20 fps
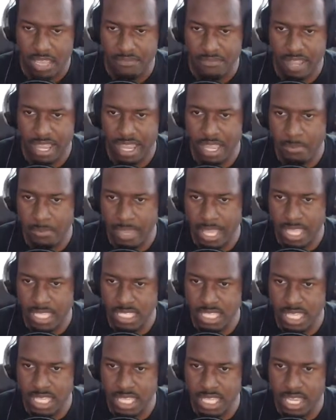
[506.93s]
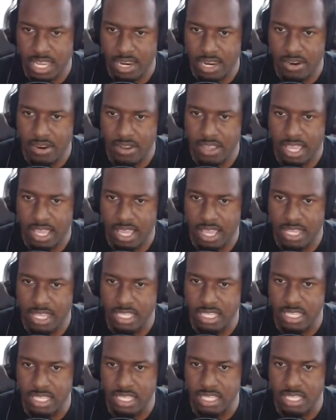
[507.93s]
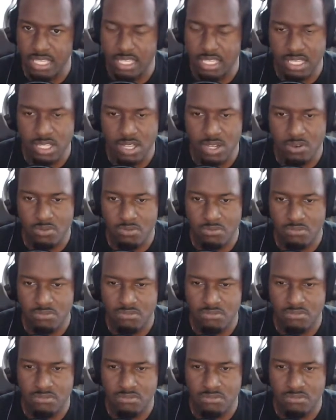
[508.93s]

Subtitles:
If Iron Man's in there and he, you know,